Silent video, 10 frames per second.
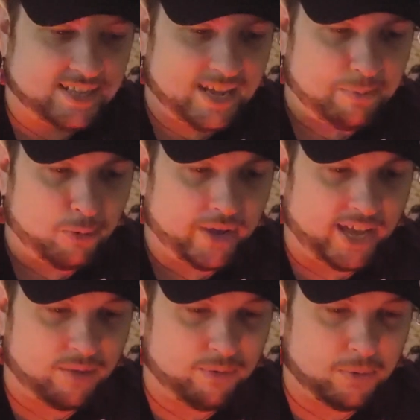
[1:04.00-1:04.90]
that point,
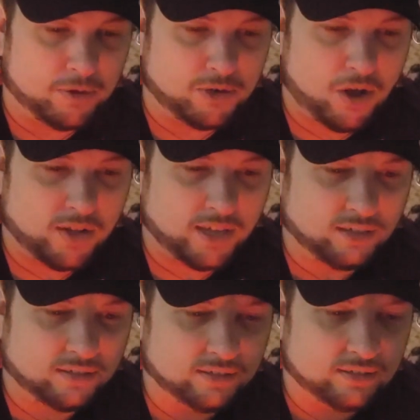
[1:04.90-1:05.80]
and we were
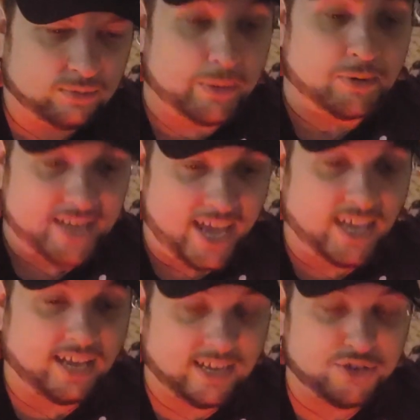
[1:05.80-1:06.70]

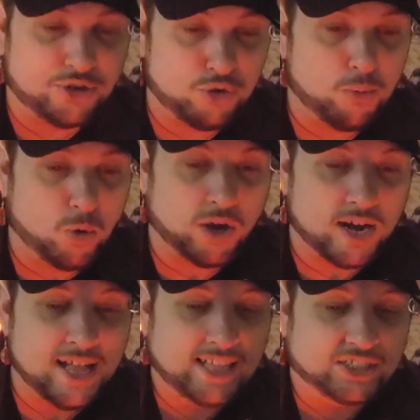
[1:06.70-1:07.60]
taking in 2 more,
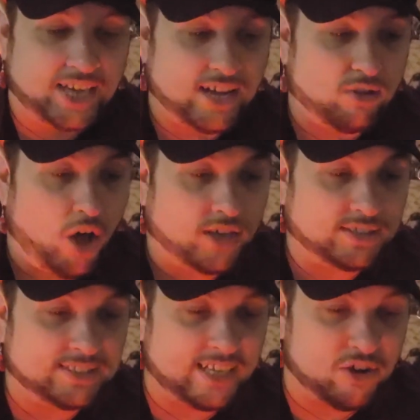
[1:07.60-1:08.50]
Jack
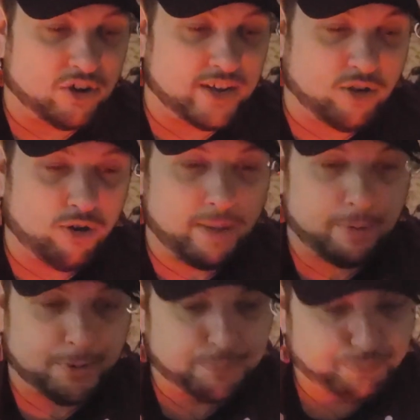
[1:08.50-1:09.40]
Lawton and Ernie Kramer.